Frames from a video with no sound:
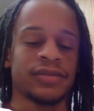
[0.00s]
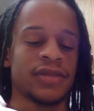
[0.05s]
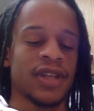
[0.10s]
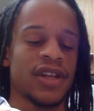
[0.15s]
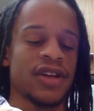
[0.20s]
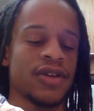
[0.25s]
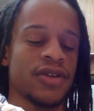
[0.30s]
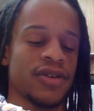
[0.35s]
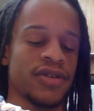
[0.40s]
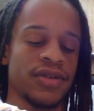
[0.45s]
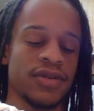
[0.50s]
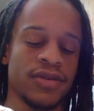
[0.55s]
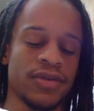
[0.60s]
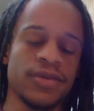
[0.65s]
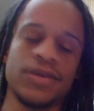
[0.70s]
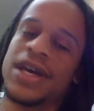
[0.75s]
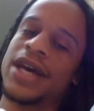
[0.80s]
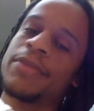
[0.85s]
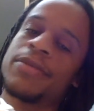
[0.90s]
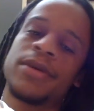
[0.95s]
you
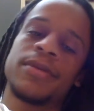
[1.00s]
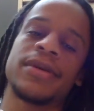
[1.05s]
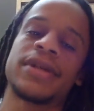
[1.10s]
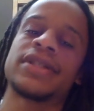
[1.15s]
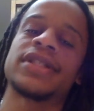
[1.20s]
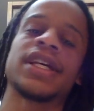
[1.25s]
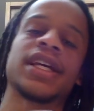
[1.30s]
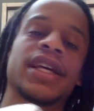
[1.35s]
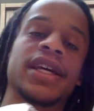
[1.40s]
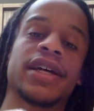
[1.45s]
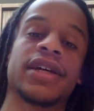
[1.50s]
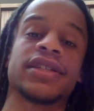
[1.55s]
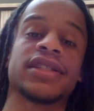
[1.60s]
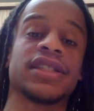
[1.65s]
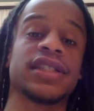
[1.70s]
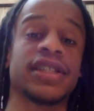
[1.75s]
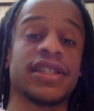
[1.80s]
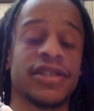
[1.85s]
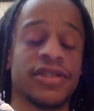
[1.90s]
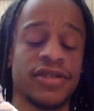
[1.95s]
got people that take care of
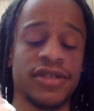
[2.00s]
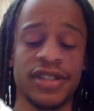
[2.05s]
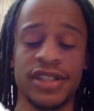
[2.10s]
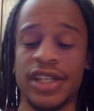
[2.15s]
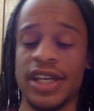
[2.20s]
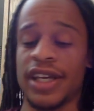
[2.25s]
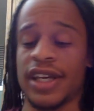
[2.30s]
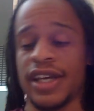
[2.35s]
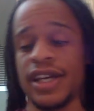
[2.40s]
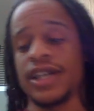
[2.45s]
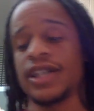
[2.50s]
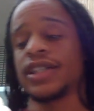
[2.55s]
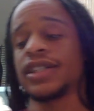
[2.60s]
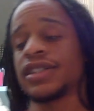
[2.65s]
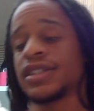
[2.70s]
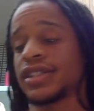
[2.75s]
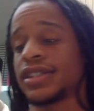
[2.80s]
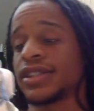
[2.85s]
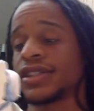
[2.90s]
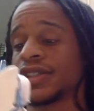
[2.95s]
sneakers. You can take care of
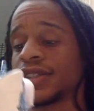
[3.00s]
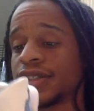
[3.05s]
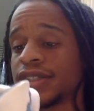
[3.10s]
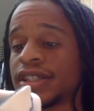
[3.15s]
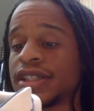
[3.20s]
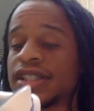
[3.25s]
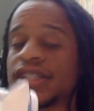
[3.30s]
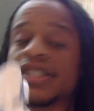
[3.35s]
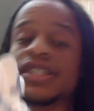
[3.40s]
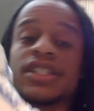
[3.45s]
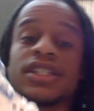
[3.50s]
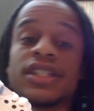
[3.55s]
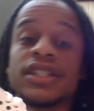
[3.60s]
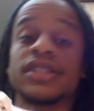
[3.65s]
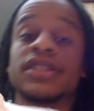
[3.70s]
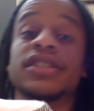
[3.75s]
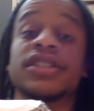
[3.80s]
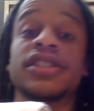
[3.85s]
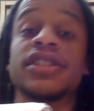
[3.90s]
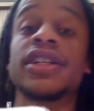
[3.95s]
this sneaker. This is a
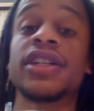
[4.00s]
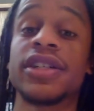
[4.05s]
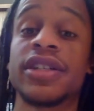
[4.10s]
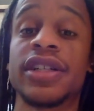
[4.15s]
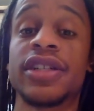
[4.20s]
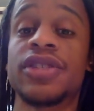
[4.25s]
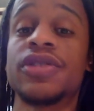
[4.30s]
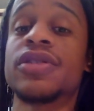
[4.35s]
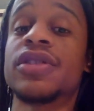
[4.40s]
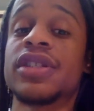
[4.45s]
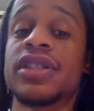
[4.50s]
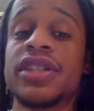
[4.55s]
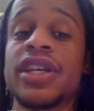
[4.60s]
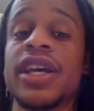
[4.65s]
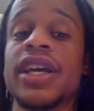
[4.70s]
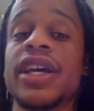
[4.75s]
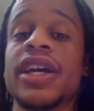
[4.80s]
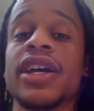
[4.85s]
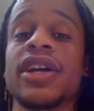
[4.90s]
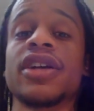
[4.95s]
sneaker that you can
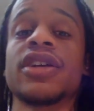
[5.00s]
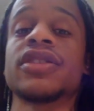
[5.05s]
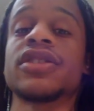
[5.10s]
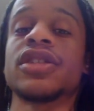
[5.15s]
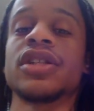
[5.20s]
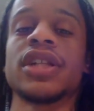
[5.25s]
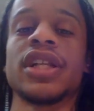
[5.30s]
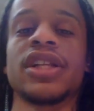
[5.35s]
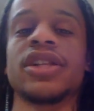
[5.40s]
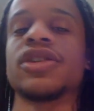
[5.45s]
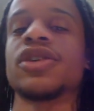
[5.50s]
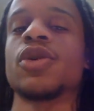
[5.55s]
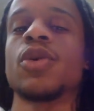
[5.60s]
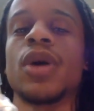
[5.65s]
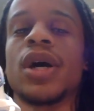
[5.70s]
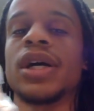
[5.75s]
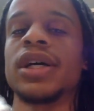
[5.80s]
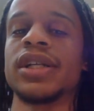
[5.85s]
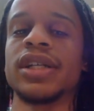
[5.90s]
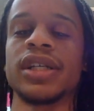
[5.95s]
take care of because the leather
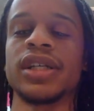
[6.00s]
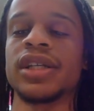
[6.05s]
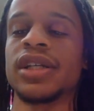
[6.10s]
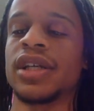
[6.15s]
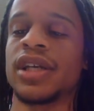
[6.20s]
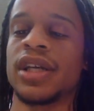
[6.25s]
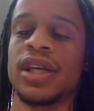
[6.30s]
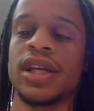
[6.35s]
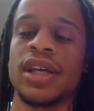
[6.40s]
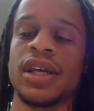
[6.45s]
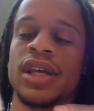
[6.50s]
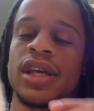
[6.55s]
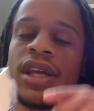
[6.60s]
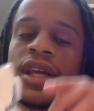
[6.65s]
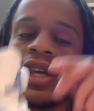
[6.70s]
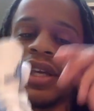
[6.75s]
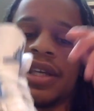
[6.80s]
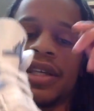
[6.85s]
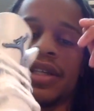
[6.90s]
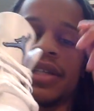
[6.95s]
quality
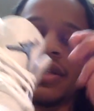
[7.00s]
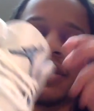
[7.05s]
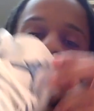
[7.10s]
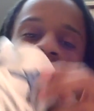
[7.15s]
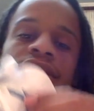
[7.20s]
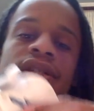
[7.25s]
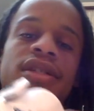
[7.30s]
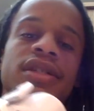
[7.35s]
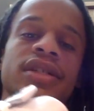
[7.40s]
is